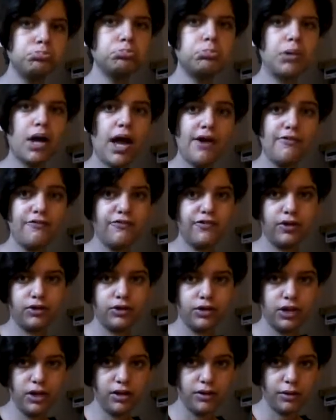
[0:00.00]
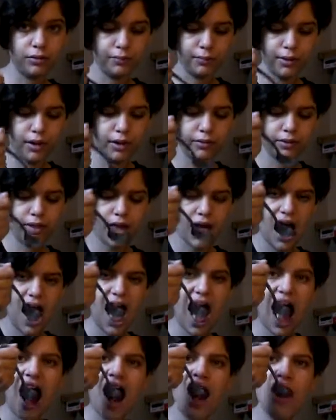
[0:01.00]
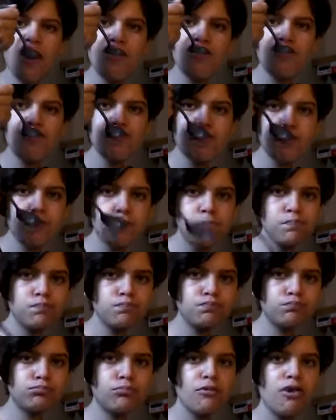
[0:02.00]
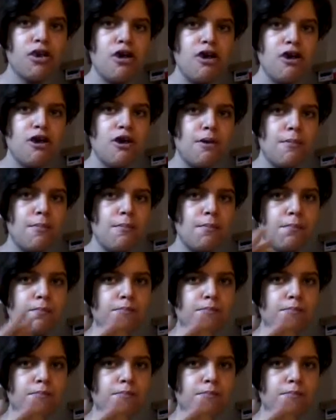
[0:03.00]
I feel good about that. And